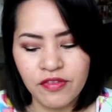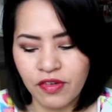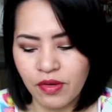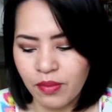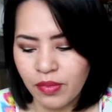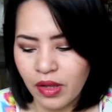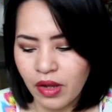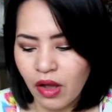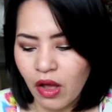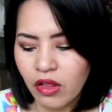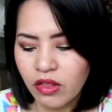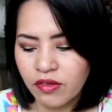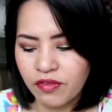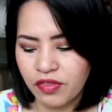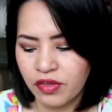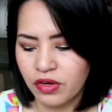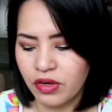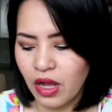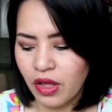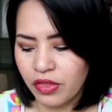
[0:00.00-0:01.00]
from all
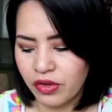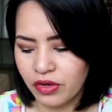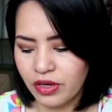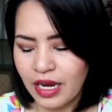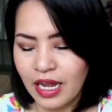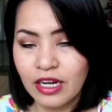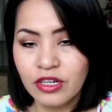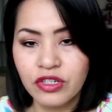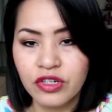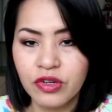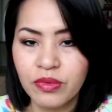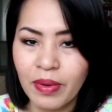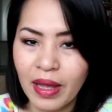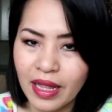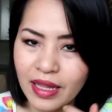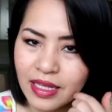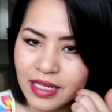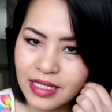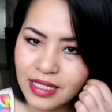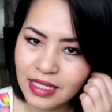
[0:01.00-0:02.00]
of their other natural
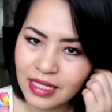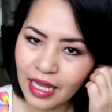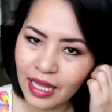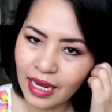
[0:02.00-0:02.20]
palettes,